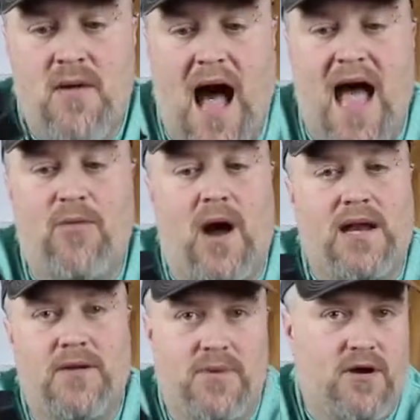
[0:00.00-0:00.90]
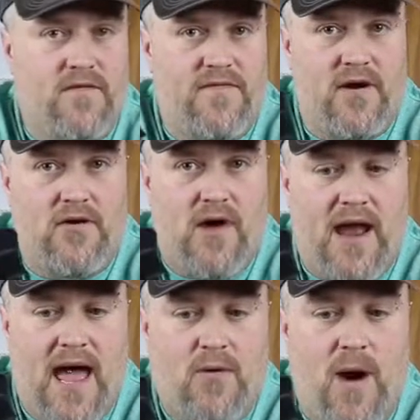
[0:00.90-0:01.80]
I wanted a bigger ferro
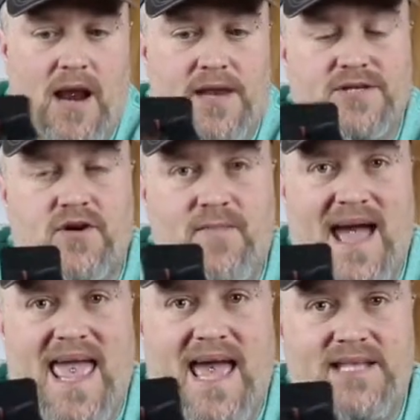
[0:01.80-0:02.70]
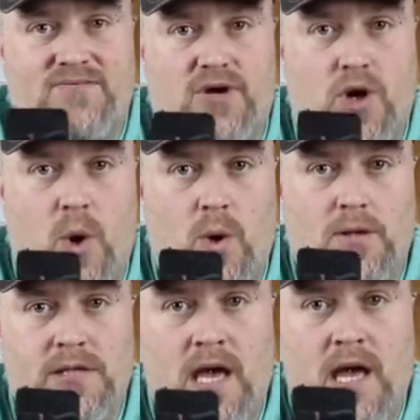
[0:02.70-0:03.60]
rod. I wanted it so if my hands were
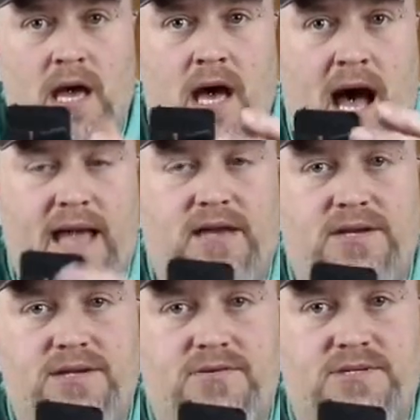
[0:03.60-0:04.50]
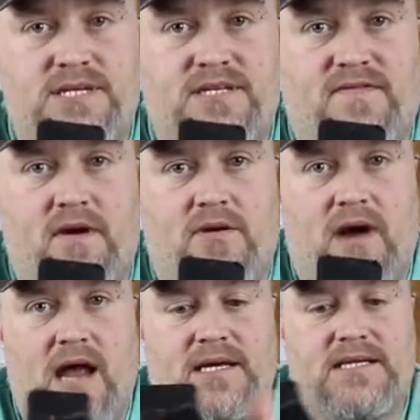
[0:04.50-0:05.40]
cold, I could use this ferro
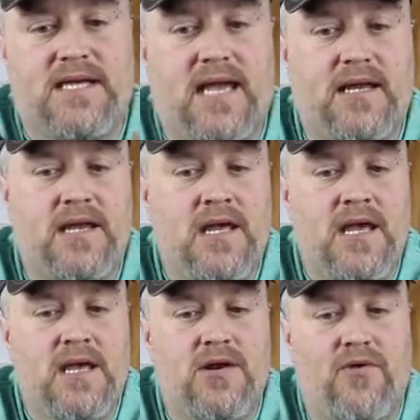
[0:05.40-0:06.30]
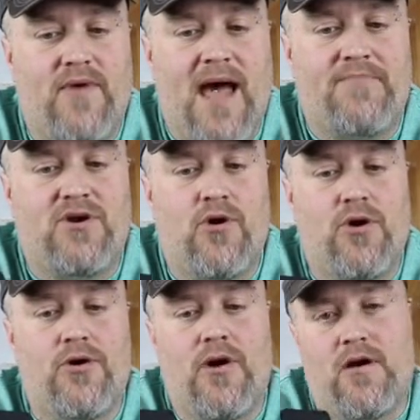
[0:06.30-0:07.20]
rod because I can, you know, wrap the
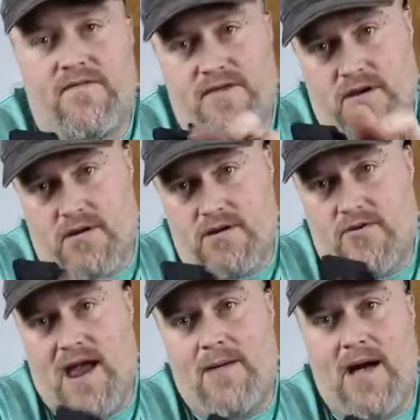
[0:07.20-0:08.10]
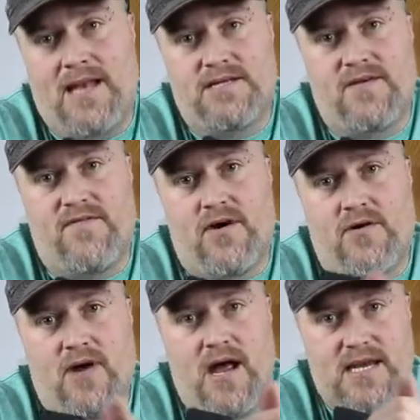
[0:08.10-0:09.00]
cord around a finger, grab onto the ferro
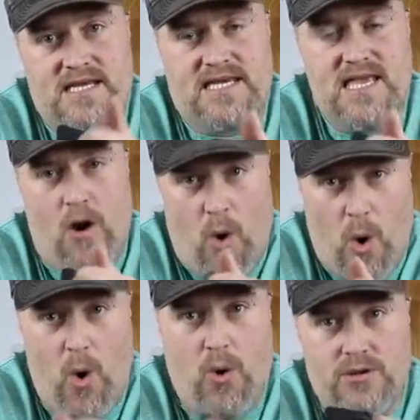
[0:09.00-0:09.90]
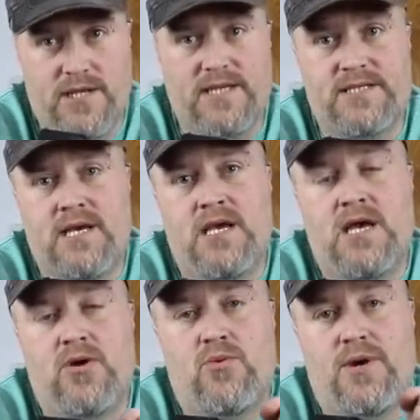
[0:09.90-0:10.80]
rod, hold it
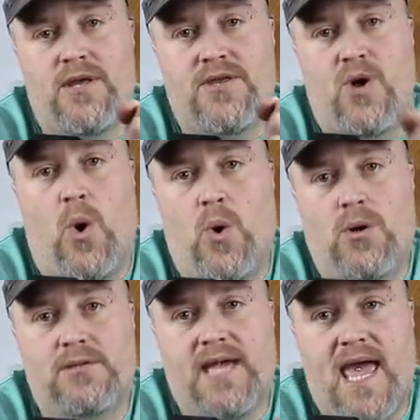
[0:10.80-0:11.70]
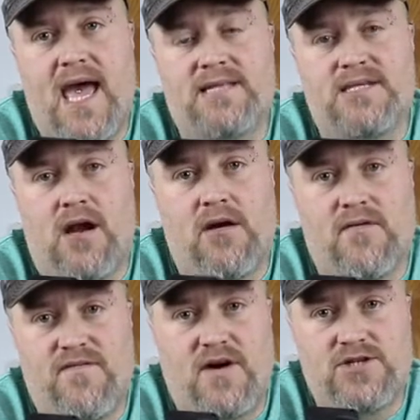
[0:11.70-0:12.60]
with cold hands that aren't
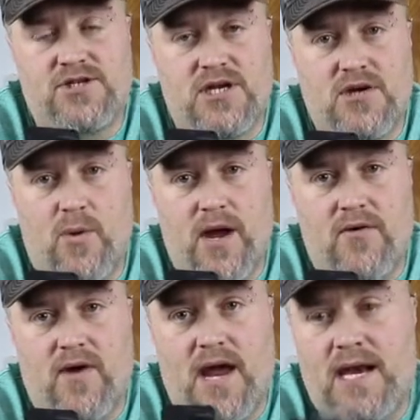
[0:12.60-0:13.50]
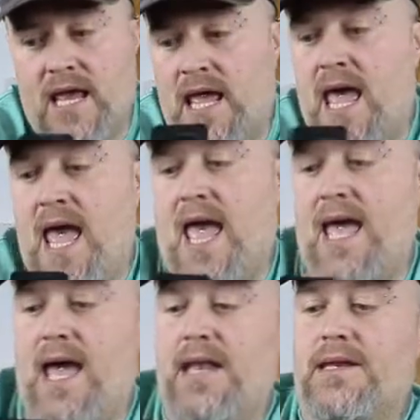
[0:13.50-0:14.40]
functioning quite right,
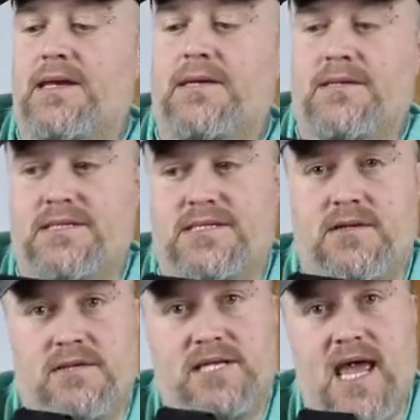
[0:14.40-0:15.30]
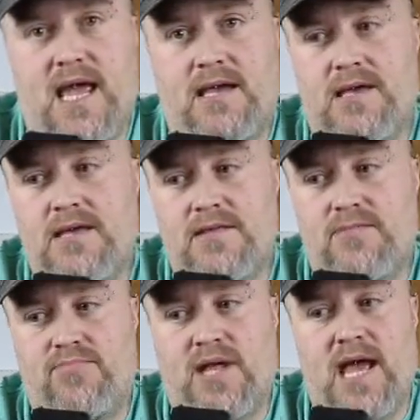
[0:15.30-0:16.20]
and still take the
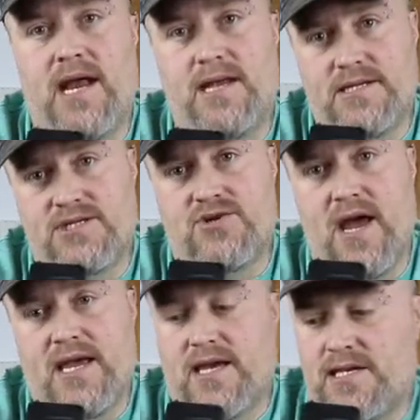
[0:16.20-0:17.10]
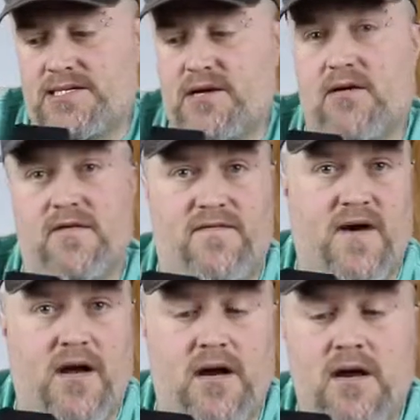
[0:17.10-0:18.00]
blade and strike it and start a
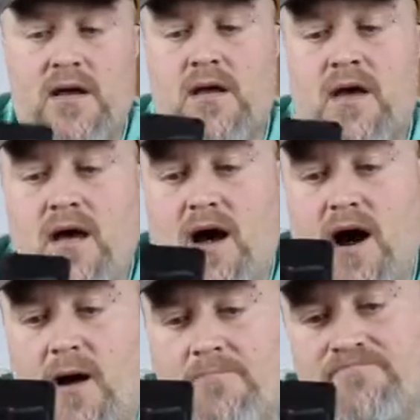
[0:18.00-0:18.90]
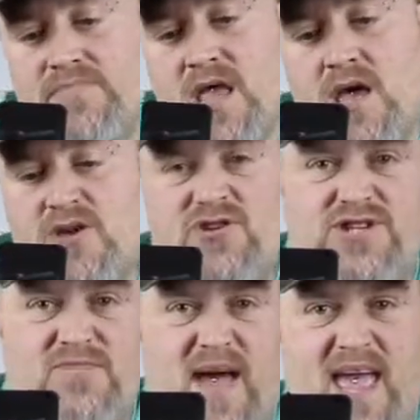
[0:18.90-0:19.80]
fire.
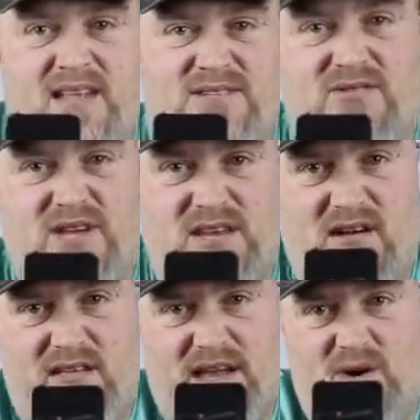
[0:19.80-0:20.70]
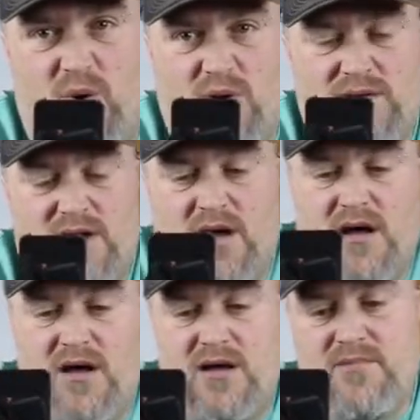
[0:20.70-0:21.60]
Usually my hands don't get all that cold,
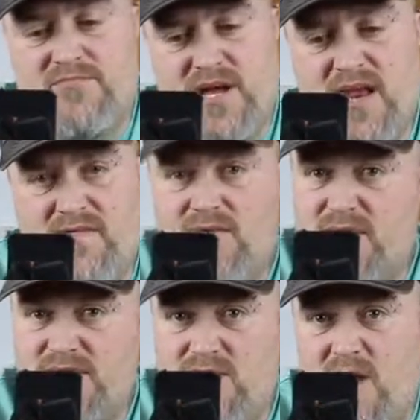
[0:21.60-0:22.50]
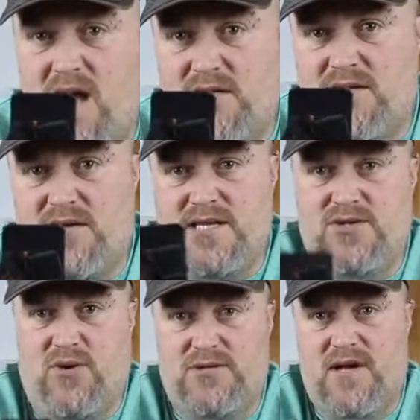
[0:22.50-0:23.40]
but every once in a while, you know, it gets
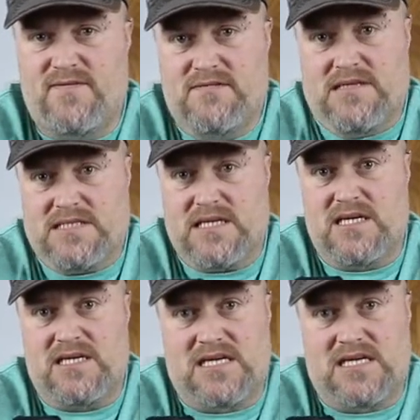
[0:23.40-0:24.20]
cold enough to where it's like,